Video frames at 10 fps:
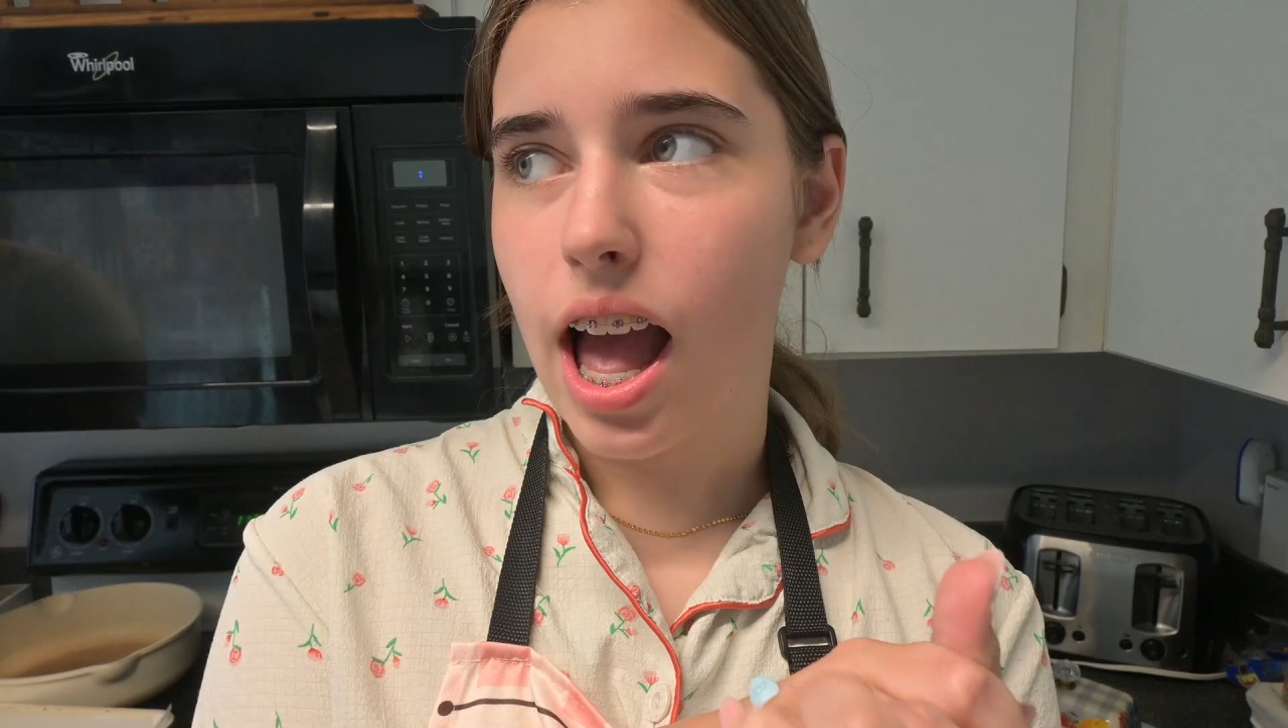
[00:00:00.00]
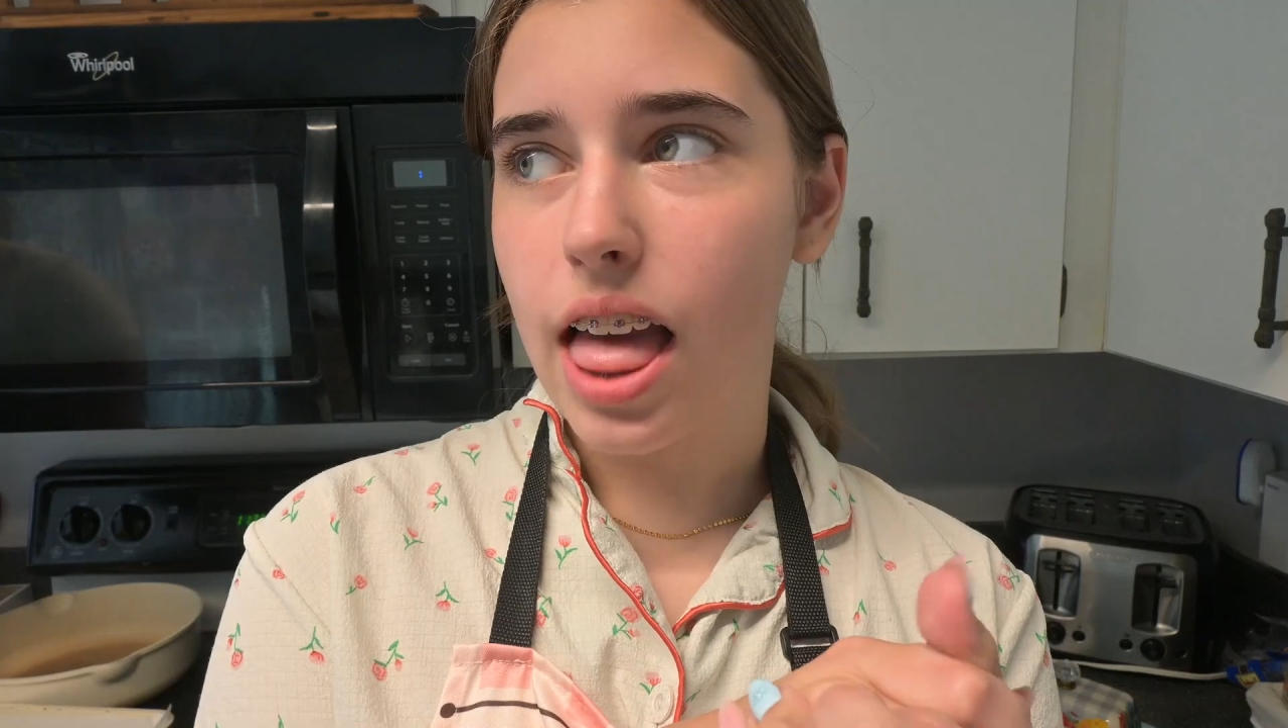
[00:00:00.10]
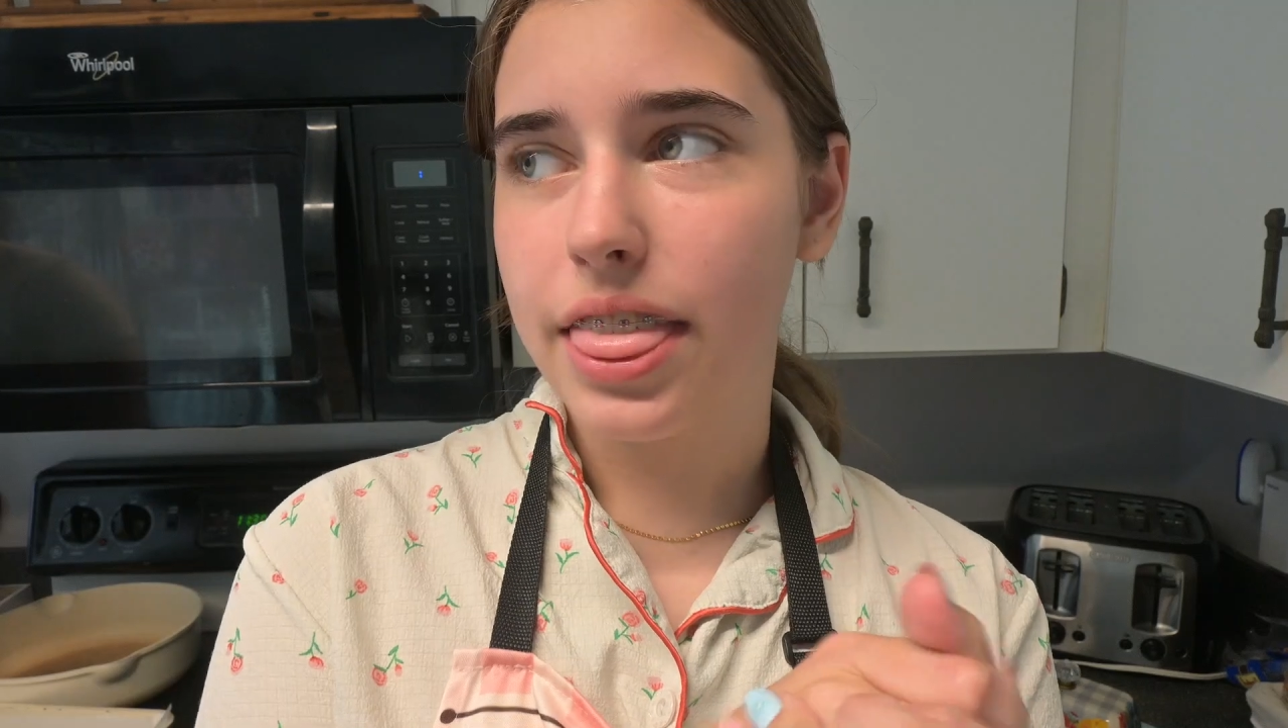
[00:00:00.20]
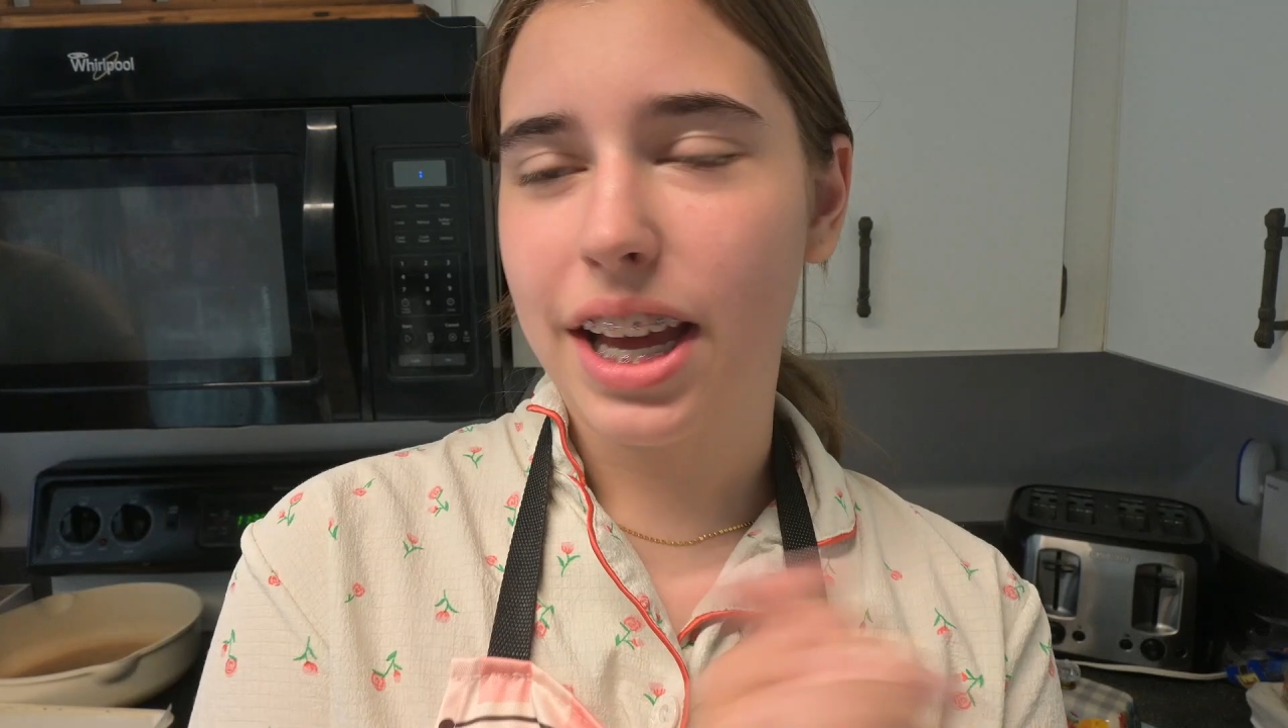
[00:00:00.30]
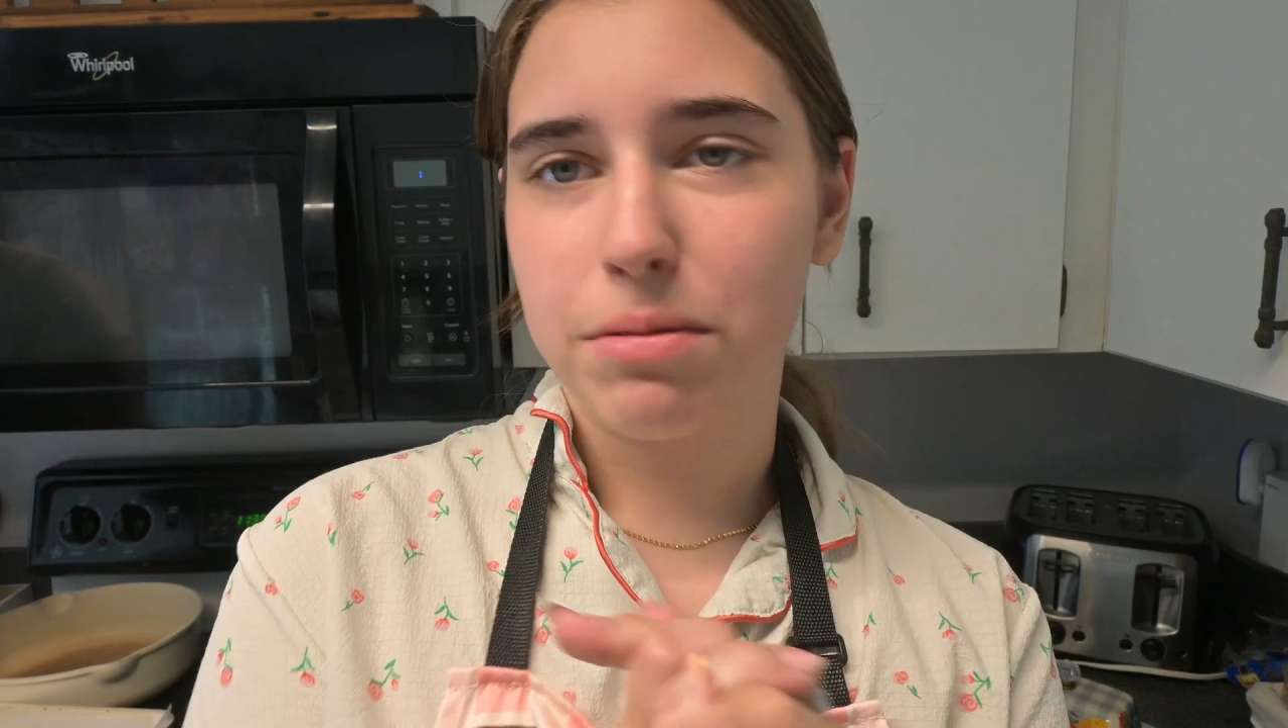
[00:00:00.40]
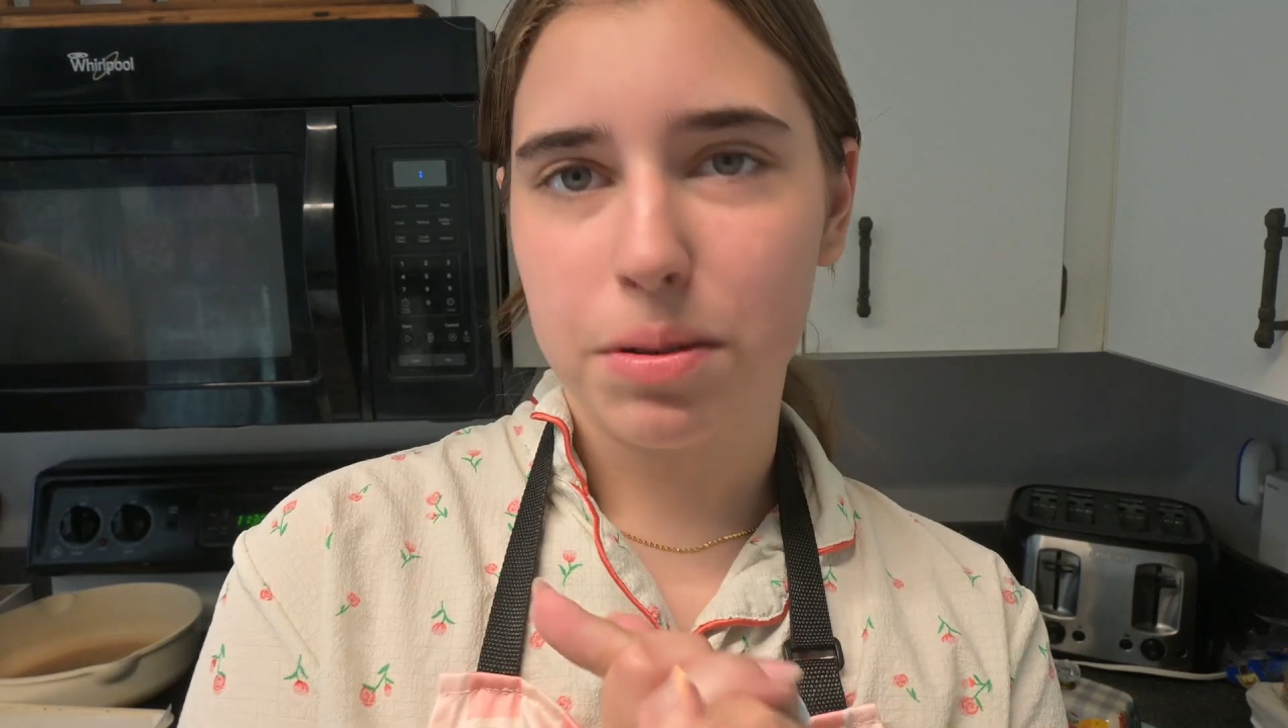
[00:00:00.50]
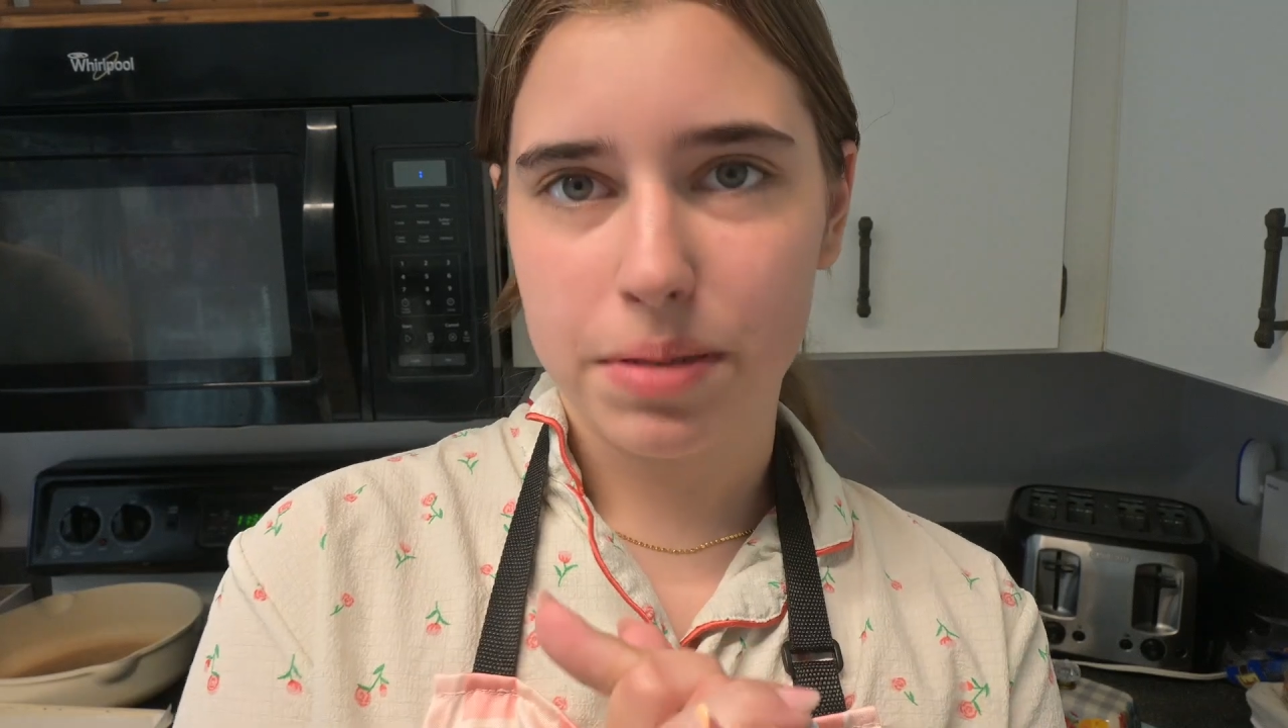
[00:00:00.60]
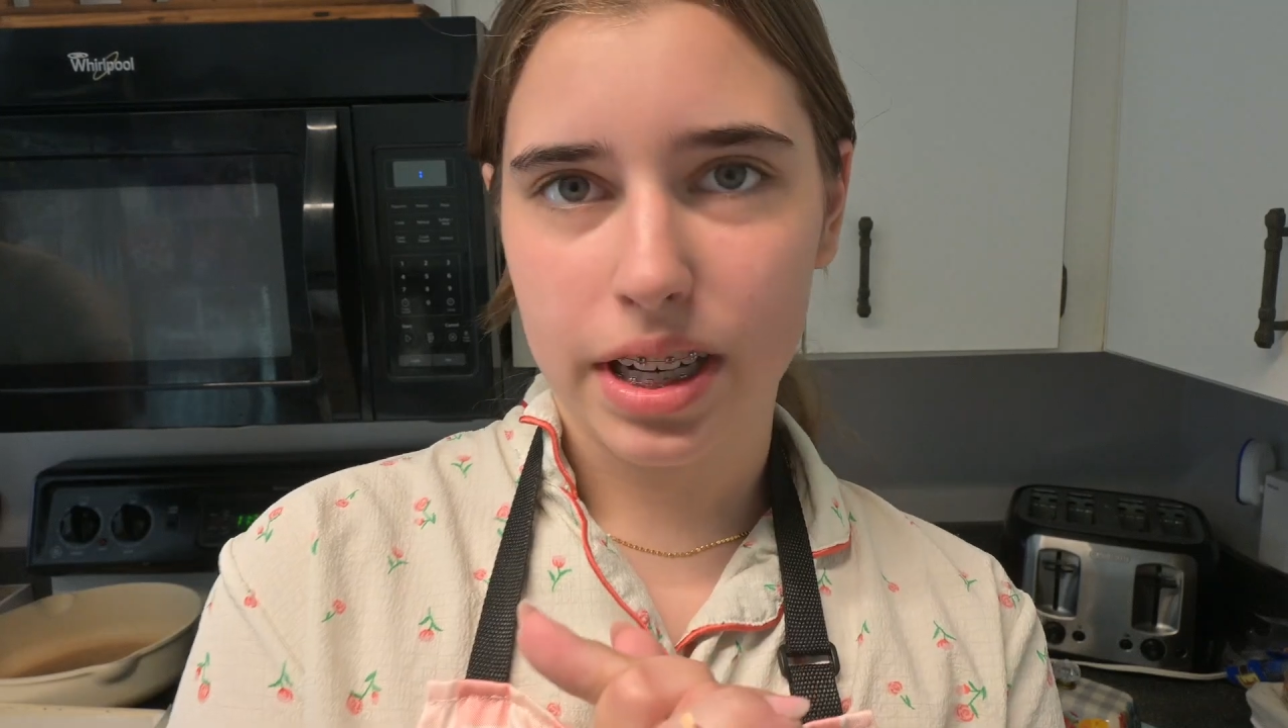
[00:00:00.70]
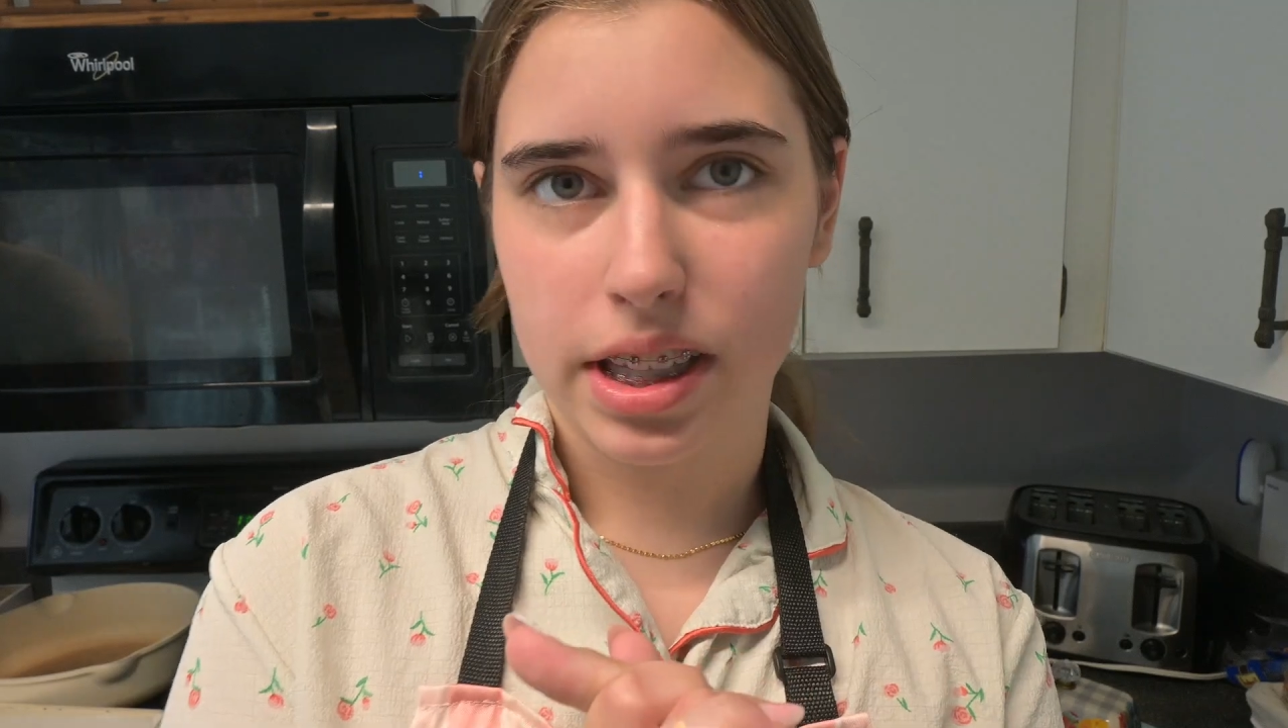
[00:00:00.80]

and then we'll put